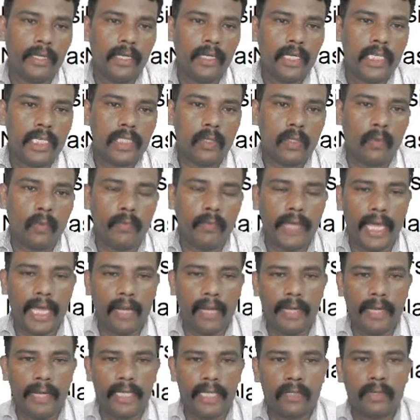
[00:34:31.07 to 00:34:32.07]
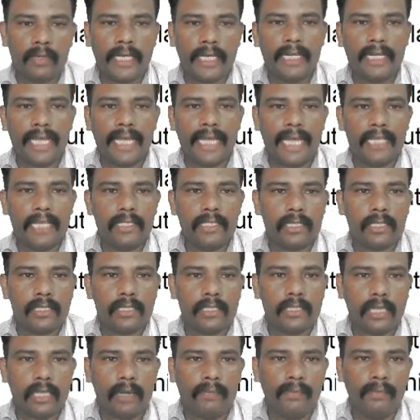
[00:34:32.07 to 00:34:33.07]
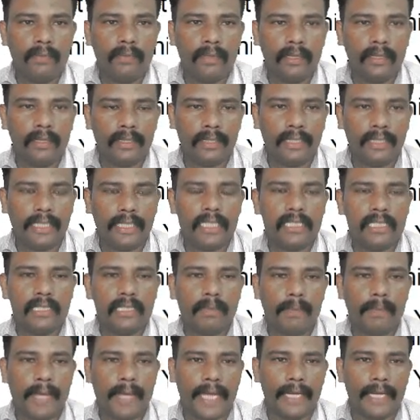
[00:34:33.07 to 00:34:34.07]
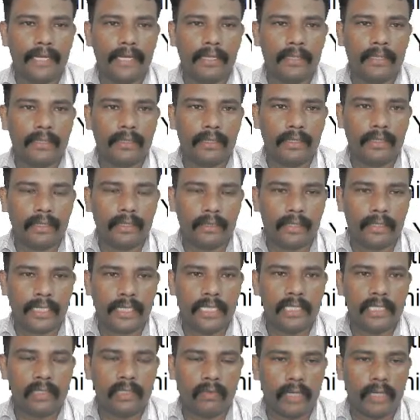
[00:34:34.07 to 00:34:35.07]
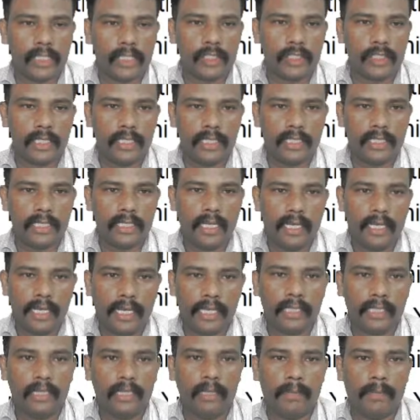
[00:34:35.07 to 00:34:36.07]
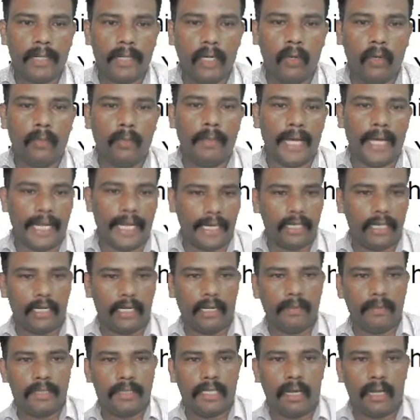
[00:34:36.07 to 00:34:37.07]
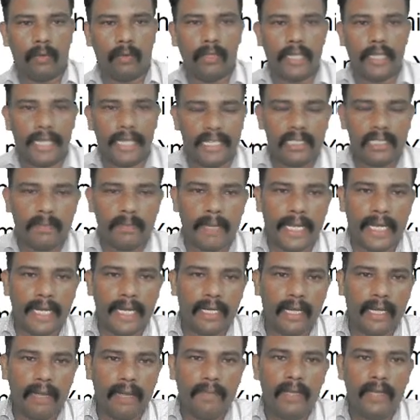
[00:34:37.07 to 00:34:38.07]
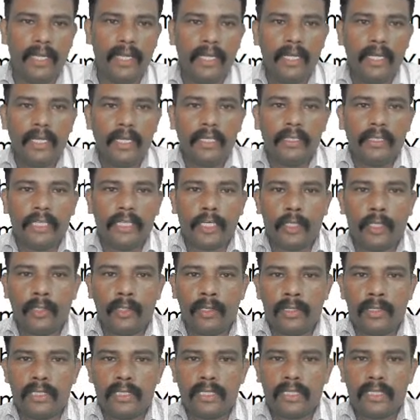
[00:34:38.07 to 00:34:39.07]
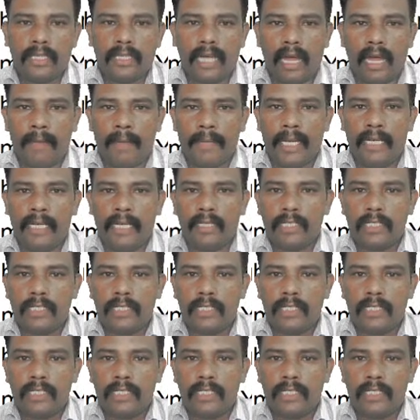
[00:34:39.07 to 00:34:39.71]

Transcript: So, we are going to get the answers of these, uh, these questions in the below paragraphs. Now, the next paragraph the Yunus Grameen